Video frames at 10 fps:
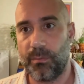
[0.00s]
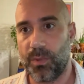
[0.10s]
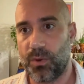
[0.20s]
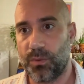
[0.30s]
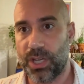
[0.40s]

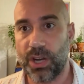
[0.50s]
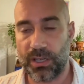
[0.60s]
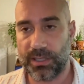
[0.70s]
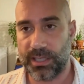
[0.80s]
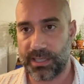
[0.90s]

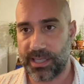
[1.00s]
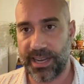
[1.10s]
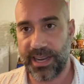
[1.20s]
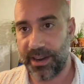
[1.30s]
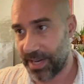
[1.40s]
Regardless,
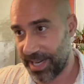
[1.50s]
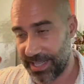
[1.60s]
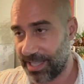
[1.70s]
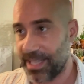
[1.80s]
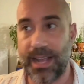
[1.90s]

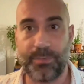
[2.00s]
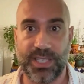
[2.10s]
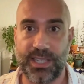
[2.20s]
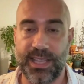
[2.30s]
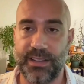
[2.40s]
anything that
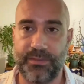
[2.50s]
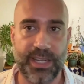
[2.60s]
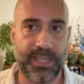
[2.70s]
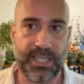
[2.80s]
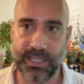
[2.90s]
happens at that
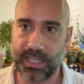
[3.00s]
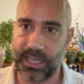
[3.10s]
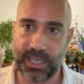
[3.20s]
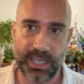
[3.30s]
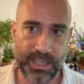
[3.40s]
event is
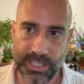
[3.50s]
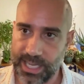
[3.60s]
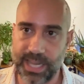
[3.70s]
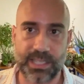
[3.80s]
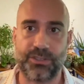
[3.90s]

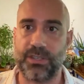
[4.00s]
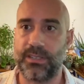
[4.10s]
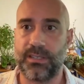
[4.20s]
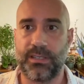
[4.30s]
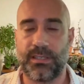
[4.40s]
that's extra.
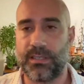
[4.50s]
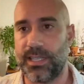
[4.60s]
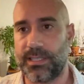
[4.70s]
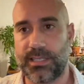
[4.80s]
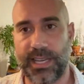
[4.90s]

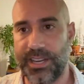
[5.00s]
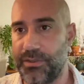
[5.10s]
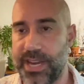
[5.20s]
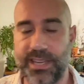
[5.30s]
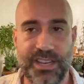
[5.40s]
And you
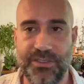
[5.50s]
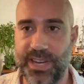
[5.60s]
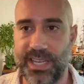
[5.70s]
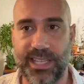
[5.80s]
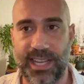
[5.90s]

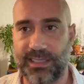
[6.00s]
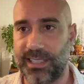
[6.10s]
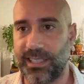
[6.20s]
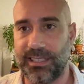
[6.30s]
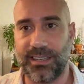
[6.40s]
need that.
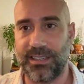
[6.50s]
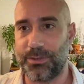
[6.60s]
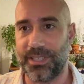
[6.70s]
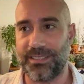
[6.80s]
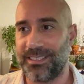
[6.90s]

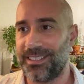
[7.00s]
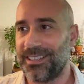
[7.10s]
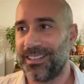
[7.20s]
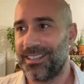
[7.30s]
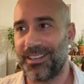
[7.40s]

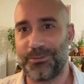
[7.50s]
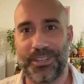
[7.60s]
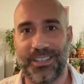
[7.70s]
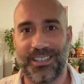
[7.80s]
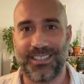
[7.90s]
I don't
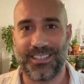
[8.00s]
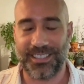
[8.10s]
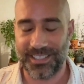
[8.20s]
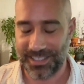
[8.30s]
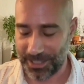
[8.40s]
want
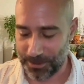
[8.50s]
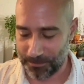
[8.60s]
to